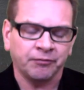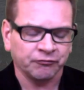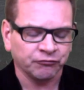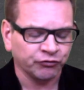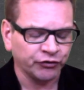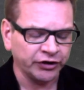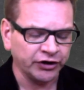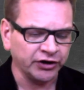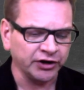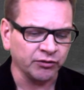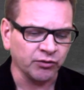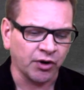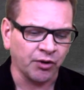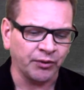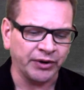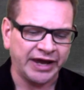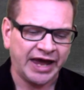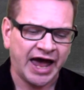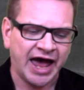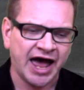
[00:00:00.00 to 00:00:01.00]
Really
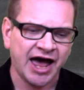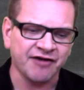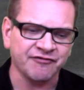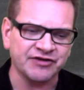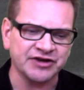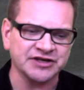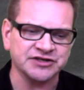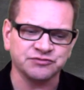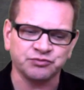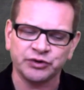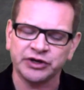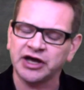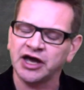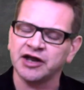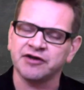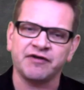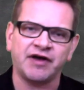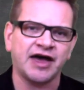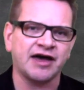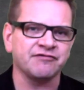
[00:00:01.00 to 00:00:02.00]
what we have is we
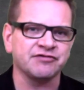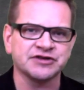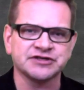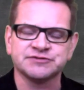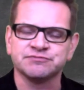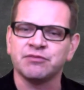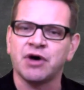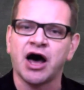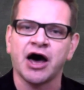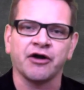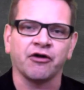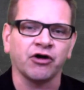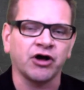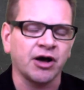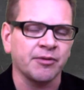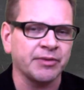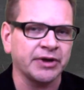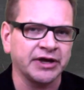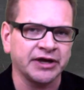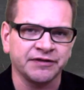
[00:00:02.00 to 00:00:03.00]
kind of have this model
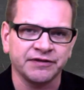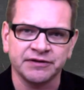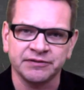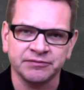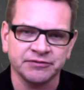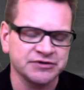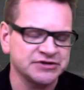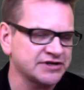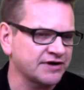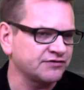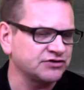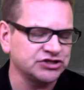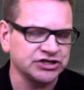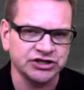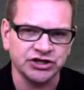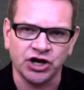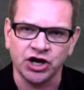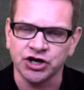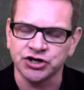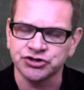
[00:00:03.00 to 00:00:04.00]
coming in the
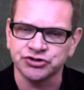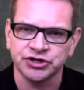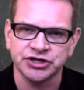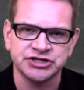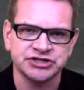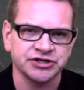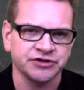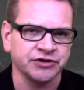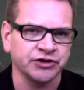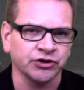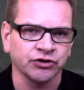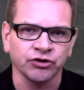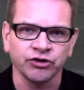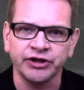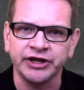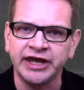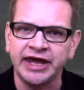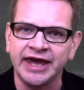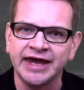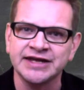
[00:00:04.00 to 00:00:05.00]
1700s and the
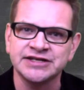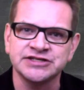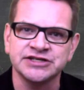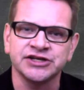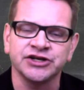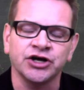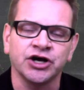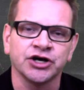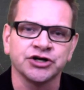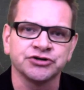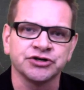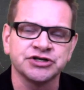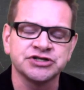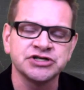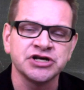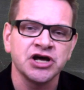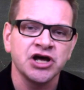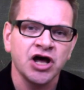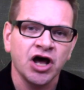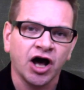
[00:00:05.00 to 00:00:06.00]
early
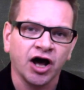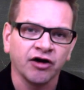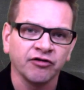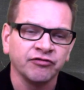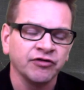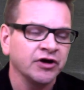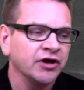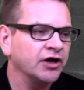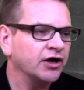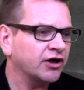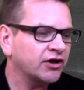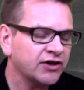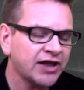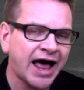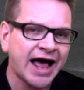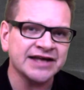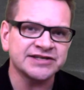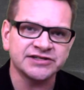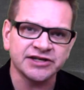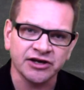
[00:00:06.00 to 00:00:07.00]
1800s of
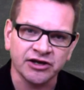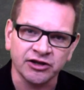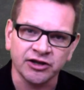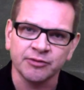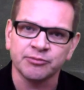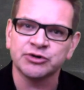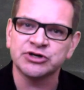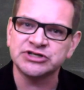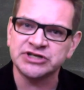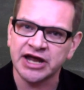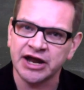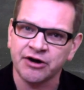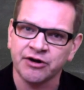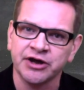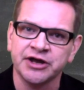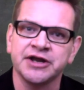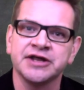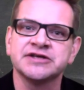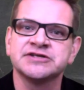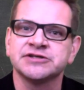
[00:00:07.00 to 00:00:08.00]
classic
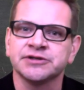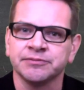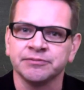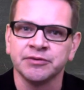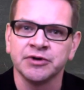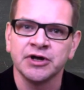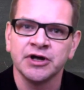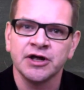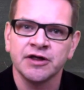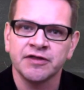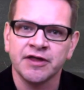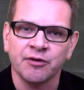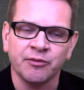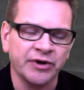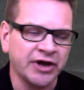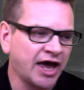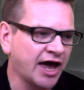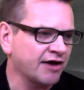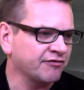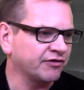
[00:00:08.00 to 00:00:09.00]
libertarianism that
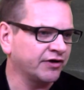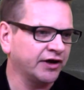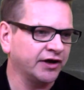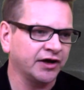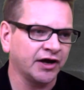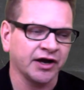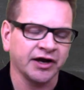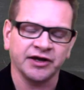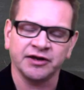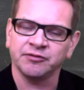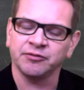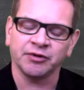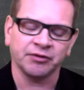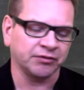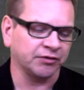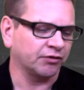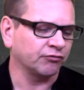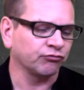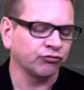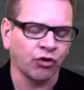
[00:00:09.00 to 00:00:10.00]
we have a, a
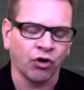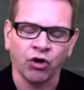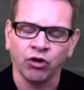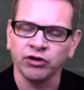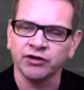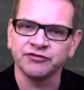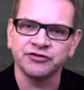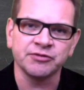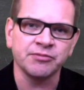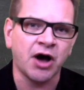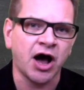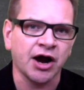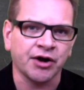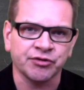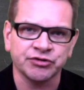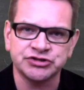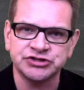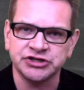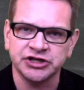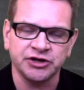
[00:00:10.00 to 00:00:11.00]
role of
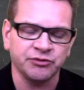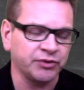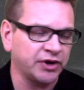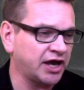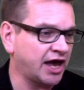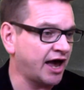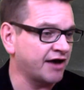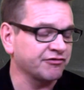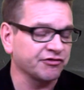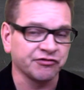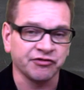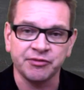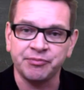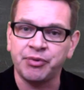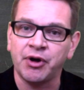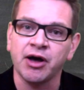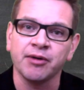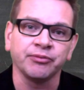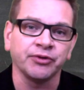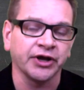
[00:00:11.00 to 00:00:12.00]
democracy, we have a
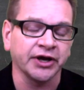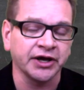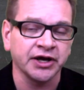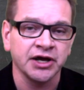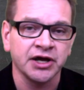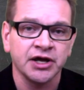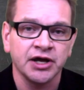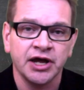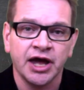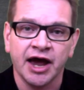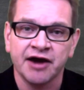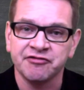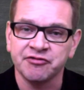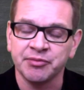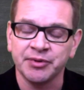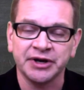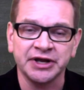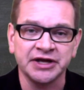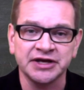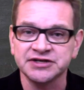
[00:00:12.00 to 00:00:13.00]
republic,
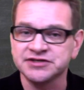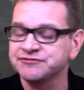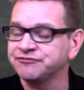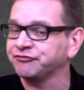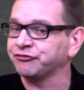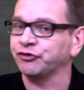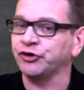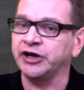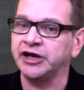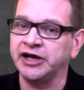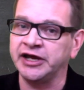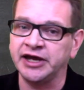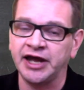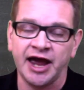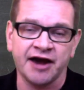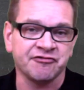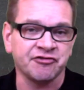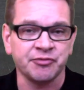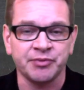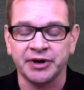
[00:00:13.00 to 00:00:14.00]
Everybody is
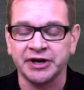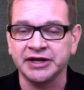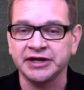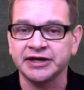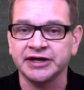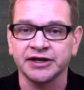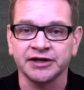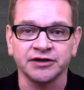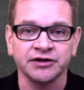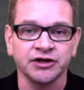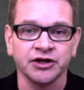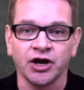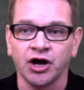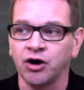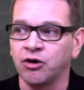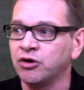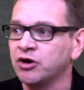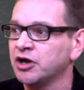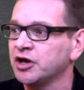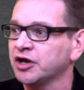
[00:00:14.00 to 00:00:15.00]
free. Everybody can, you
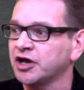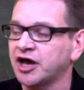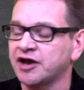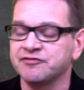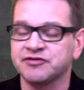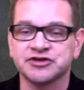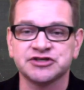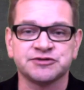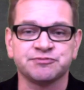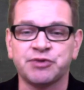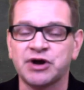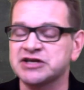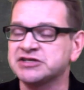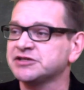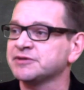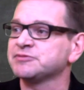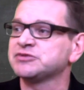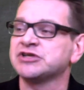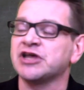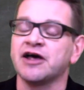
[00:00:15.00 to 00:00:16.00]
know, kind of
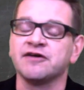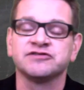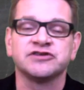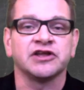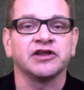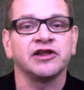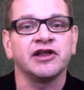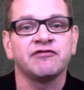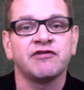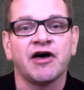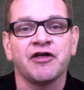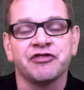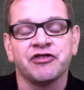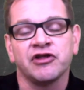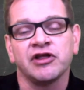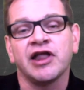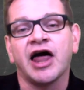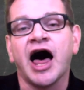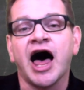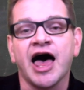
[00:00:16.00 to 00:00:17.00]
express themselves and live out
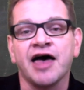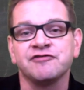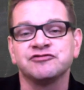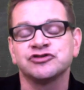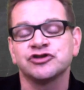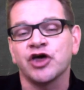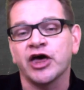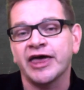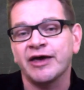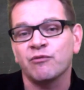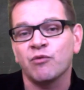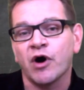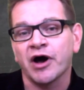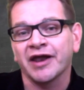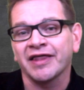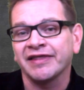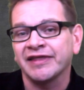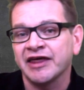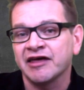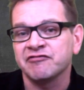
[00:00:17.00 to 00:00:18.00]
the lives they
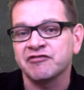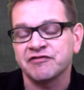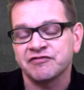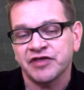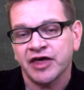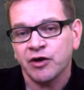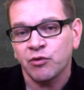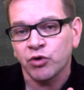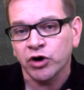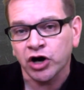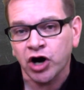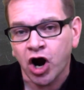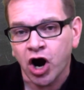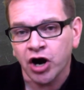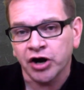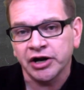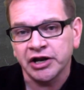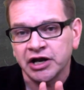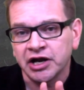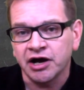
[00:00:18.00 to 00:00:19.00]
want to live if they work
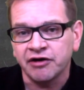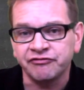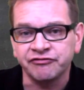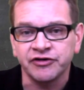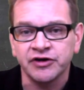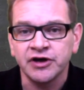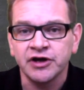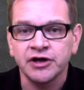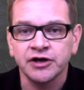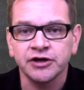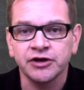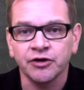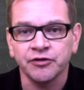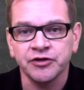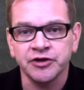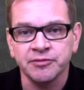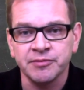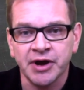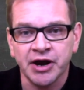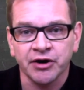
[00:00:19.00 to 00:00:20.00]
hard enough. You know,
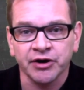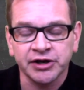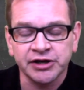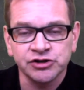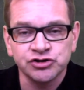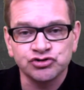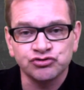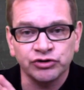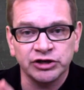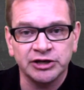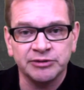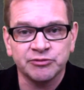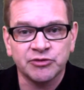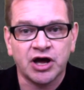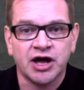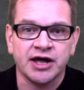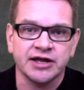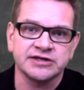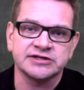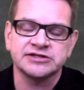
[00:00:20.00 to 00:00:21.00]
the American dream
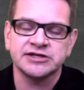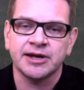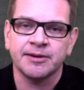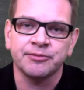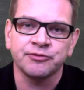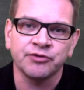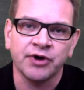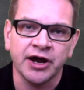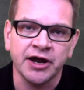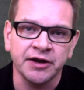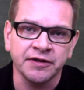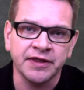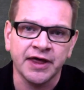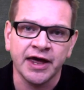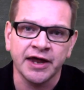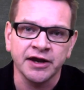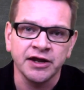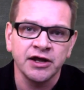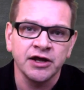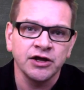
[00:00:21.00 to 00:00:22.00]
concept, right?
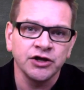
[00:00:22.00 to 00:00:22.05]
That